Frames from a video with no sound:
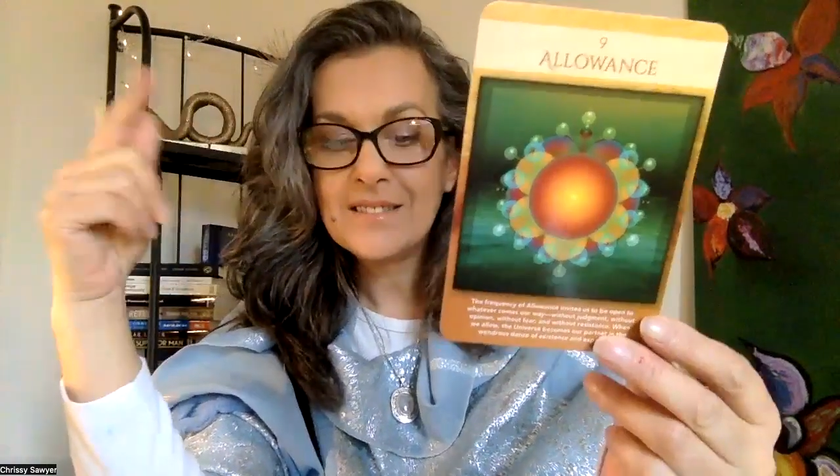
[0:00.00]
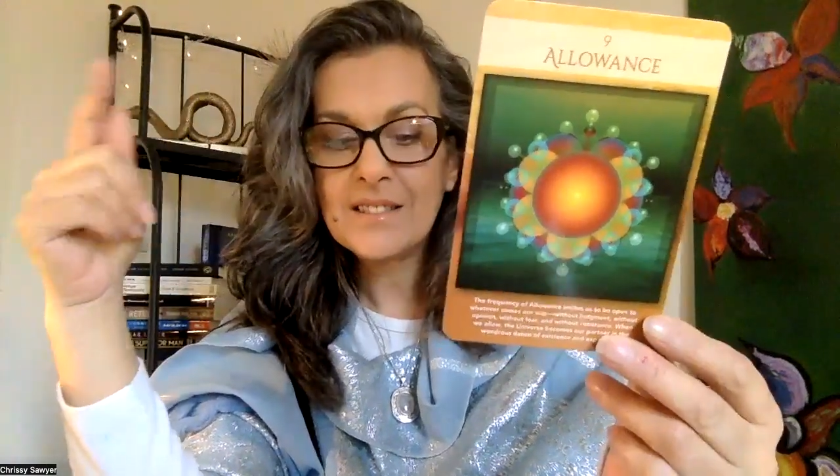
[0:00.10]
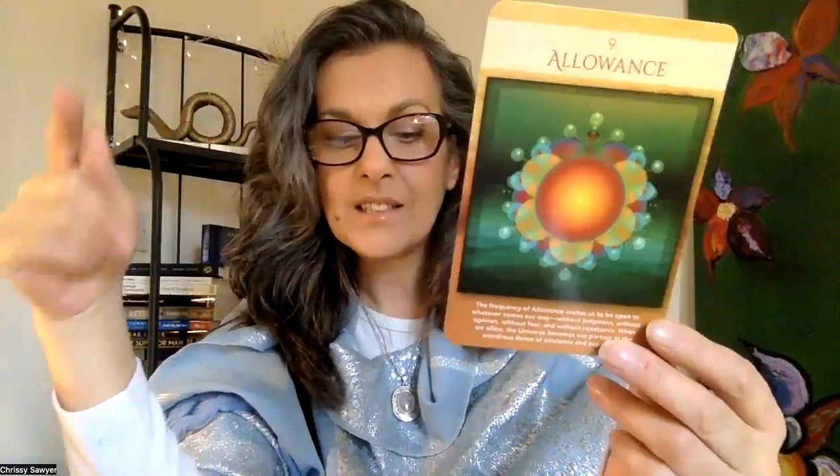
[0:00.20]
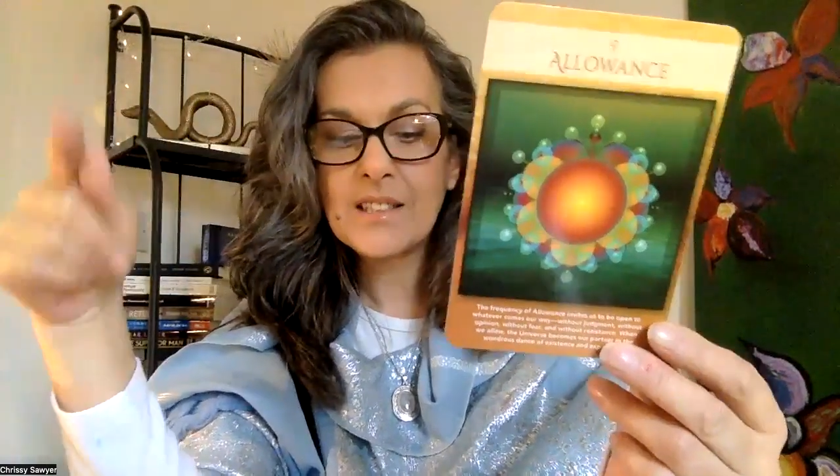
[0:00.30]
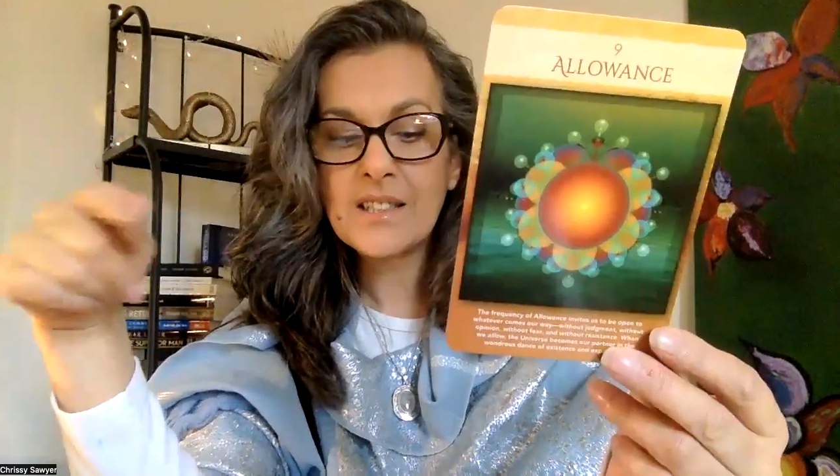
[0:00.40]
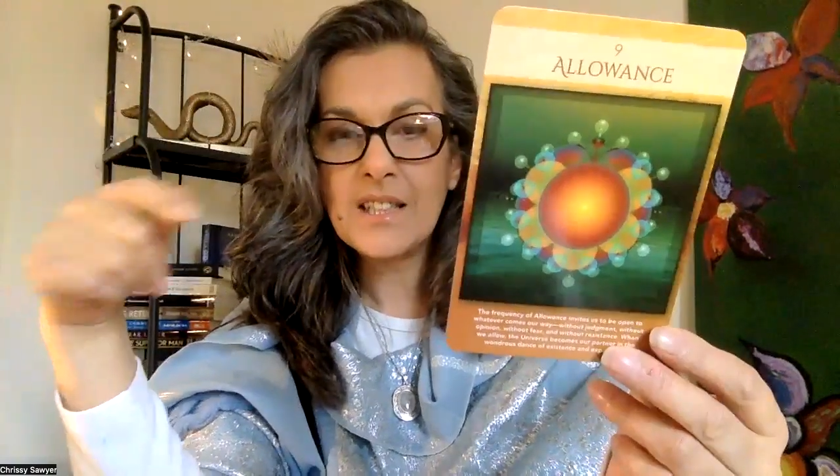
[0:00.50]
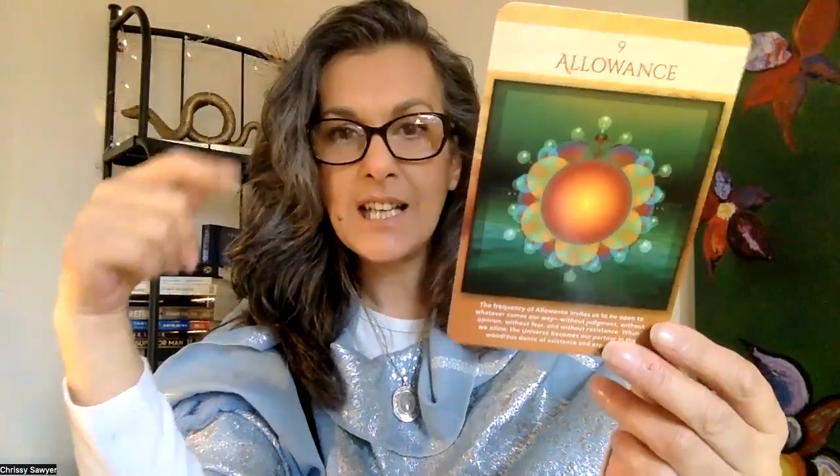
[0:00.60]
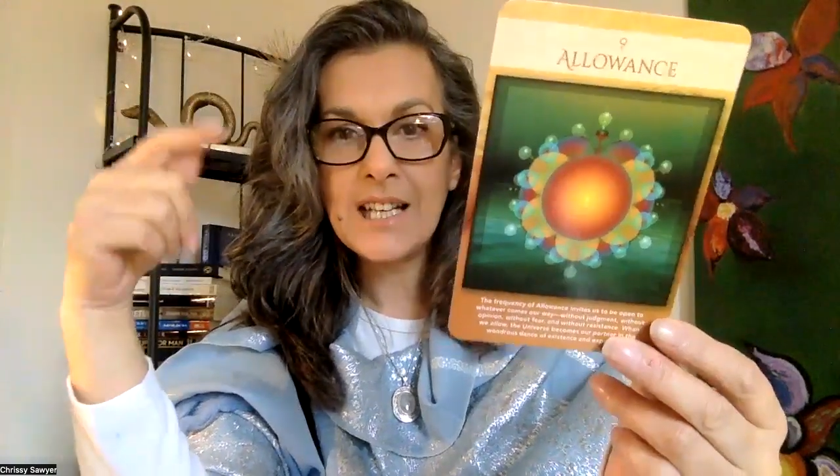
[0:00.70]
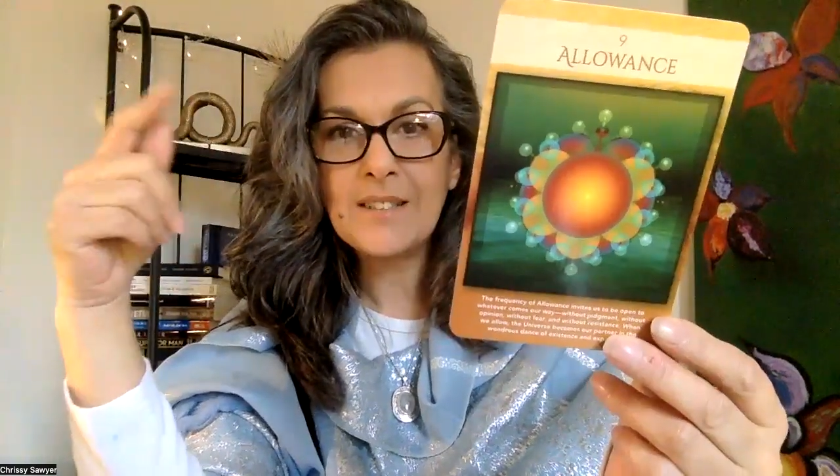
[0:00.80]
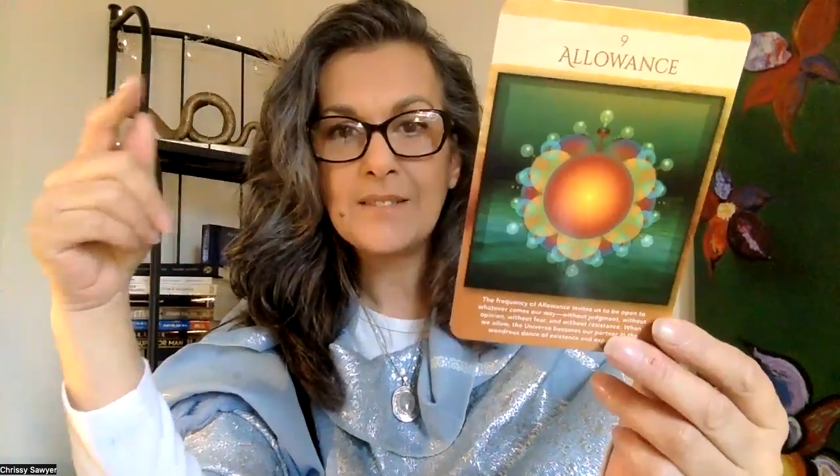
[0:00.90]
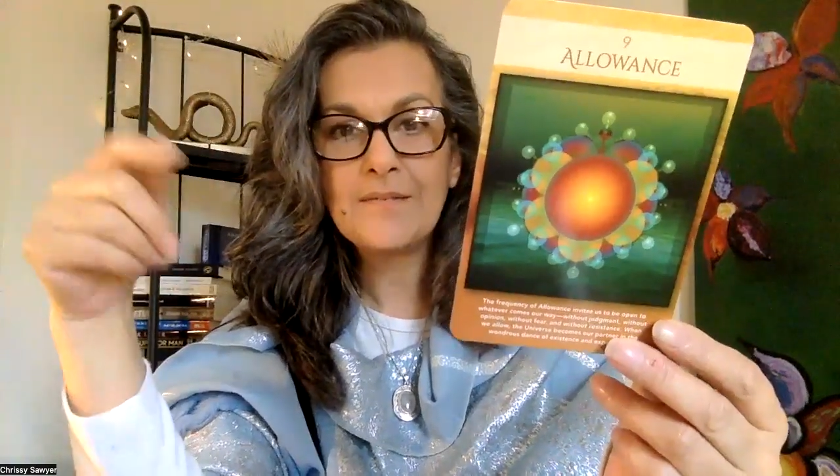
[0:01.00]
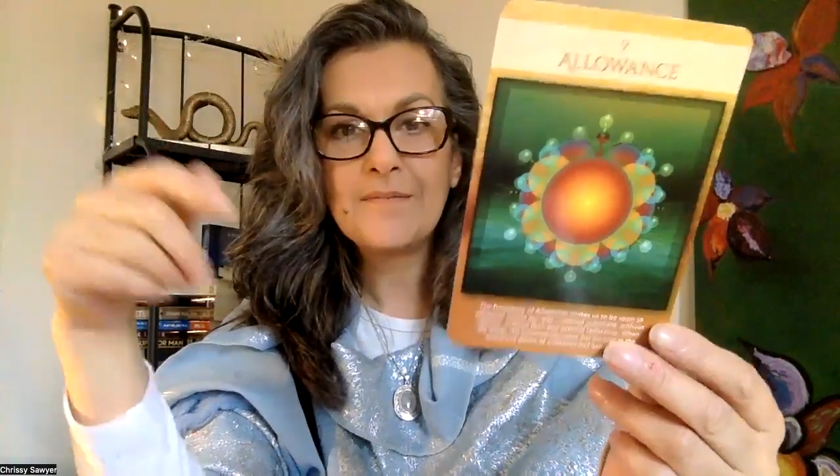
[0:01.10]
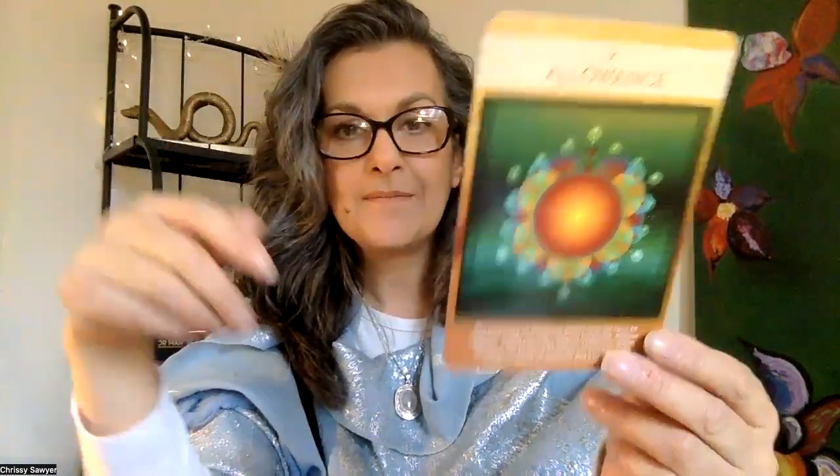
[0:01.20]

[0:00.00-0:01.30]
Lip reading: Just allow.